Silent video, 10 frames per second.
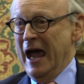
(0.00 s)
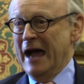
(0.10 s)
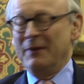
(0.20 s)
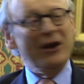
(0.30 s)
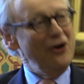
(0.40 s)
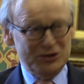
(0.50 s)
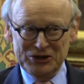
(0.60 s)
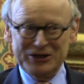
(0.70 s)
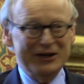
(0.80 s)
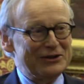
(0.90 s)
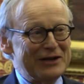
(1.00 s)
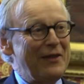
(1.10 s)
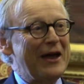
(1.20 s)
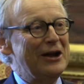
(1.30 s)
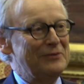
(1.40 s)
And they're not just going to
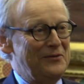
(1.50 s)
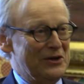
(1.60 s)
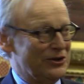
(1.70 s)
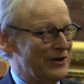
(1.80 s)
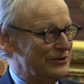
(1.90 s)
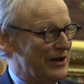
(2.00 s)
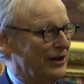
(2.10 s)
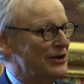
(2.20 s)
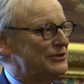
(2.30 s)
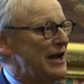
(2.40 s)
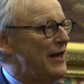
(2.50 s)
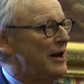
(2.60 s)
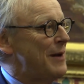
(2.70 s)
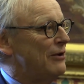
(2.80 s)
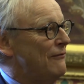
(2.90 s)
say that over fisheries. They're going to say
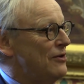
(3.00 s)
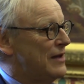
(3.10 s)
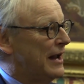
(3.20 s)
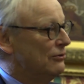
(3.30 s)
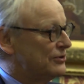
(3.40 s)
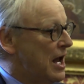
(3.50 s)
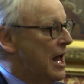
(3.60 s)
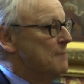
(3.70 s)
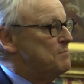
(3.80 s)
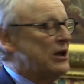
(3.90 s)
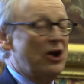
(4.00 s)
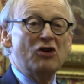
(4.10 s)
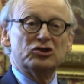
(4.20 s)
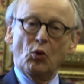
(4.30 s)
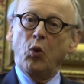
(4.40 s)
that about everything else
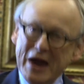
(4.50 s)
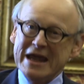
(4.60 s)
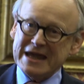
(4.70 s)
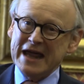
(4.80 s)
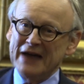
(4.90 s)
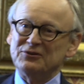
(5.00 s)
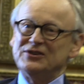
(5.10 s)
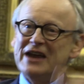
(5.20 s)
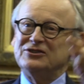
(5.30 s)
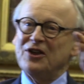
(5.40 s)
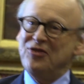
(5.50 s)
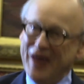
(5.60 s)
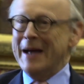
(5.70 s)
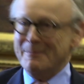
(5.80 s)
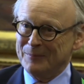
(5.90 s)
because we have said to
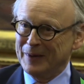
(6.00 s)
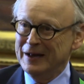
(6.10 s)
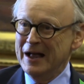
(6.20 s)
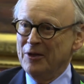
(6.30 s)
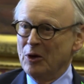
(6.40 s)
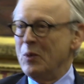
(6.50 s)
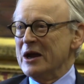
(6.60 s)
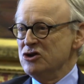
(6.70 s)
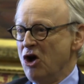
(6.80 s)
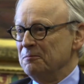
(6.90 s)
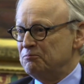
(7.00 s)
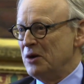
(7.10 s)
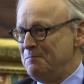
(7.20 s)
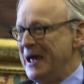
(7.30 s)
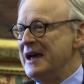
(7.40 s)
them that we're not
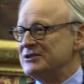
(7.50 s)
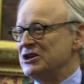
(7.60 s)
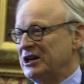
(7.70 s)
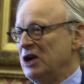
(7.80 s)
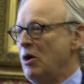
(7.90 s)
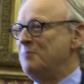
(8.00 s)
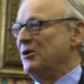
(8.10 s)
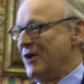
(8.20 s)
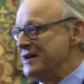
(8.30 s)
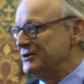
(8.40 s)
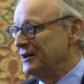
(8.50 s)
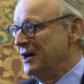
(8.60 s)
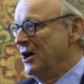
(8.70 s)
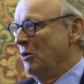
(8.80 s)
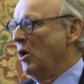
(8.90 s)
prepared to cooperate.
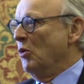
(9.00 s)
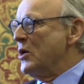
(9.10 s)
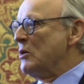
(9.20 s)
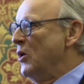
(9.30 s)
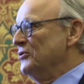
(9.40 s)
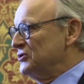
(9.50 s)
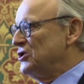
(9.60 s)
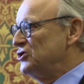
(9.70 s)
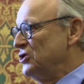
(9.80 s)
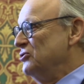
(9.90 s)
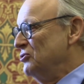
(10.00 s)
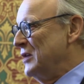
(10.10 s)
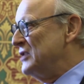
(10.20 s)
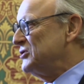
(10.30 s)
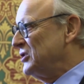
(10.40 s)
What we want to
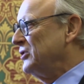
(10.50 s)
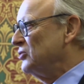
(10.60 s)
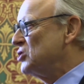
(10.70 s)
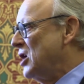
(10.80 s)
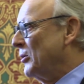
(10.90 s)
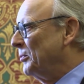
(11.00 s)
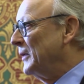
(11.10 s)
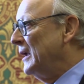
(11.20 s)
do is to control.